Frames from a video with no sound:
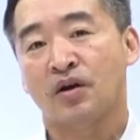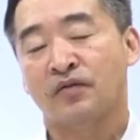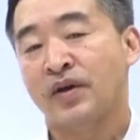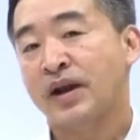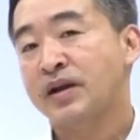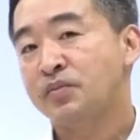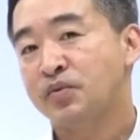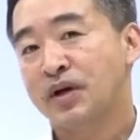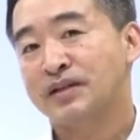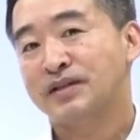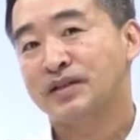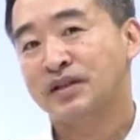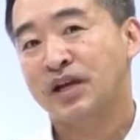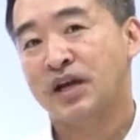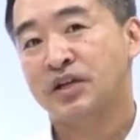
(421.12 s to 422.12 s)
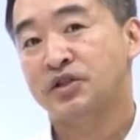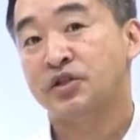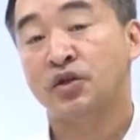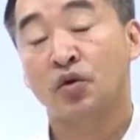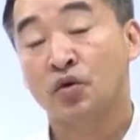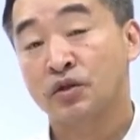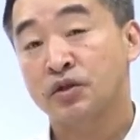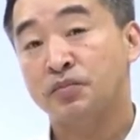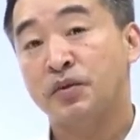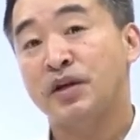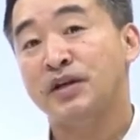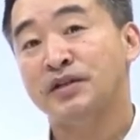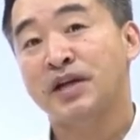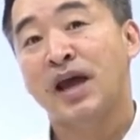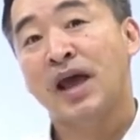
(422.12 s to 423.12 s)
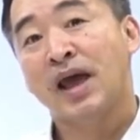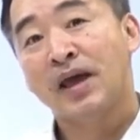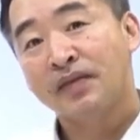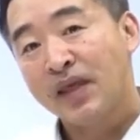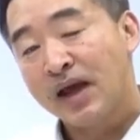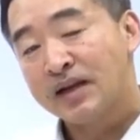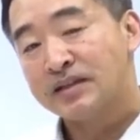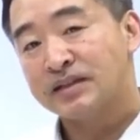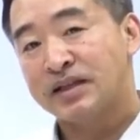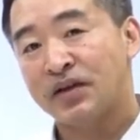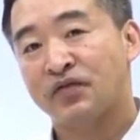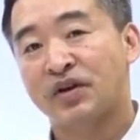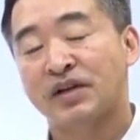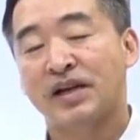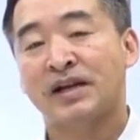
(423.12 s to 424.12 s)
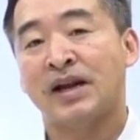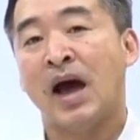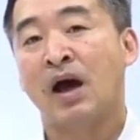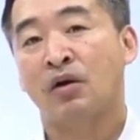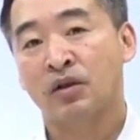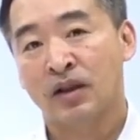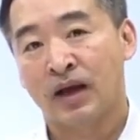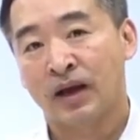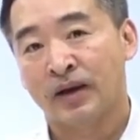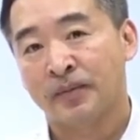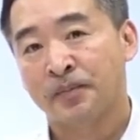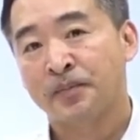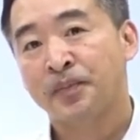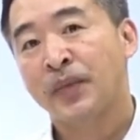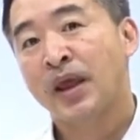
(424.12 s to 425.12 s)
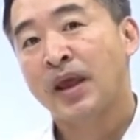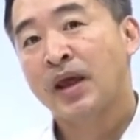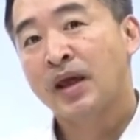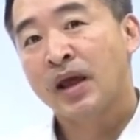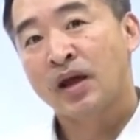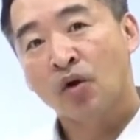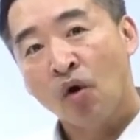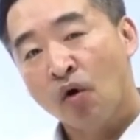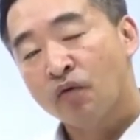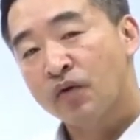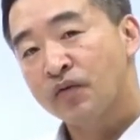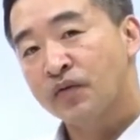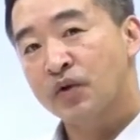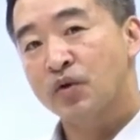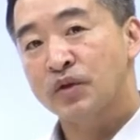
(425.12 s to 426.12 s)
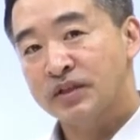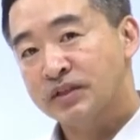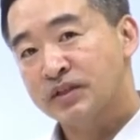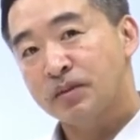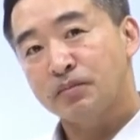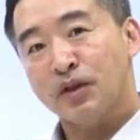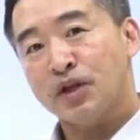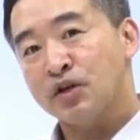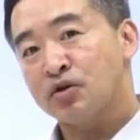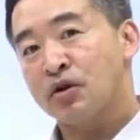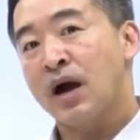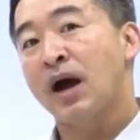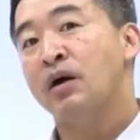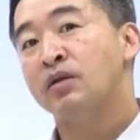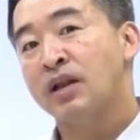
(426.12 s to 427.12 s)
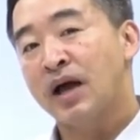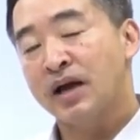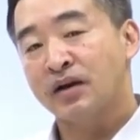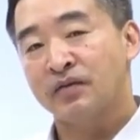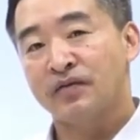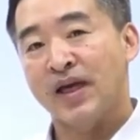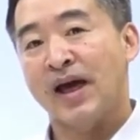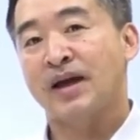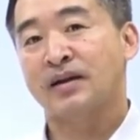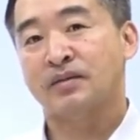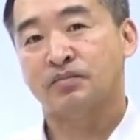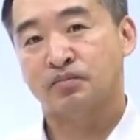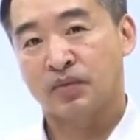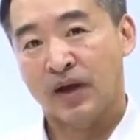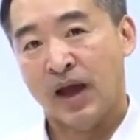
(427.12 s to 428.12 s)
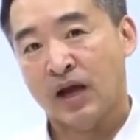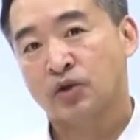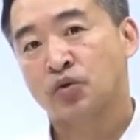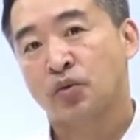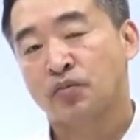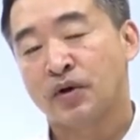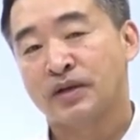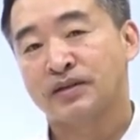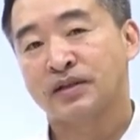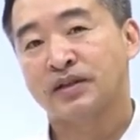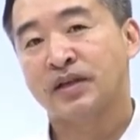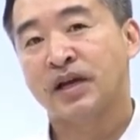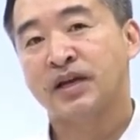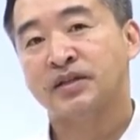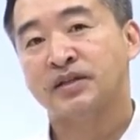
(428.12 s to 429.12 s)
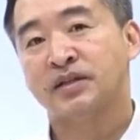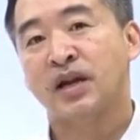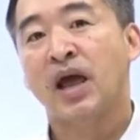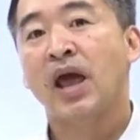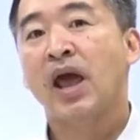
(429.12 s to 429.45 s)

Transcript: of any presentation or speech, and that is given an outline. An overview is simply your outline of that actual presentation.